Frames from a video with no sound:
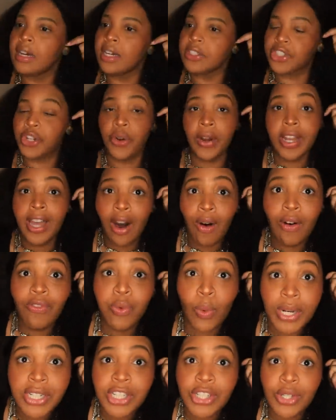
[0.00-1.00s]
A trio
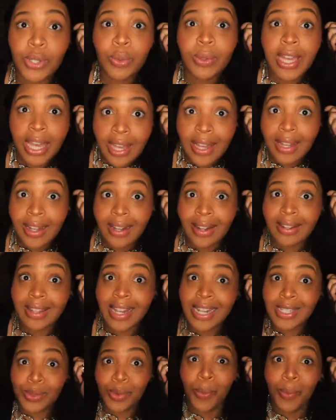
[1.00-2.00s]
of witches who kill.
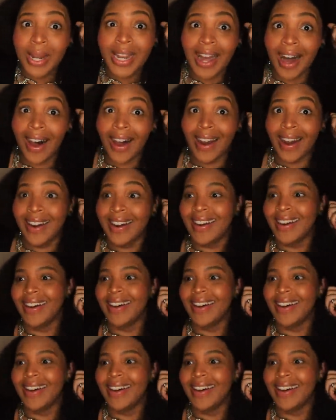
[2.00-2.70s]
That's what we are.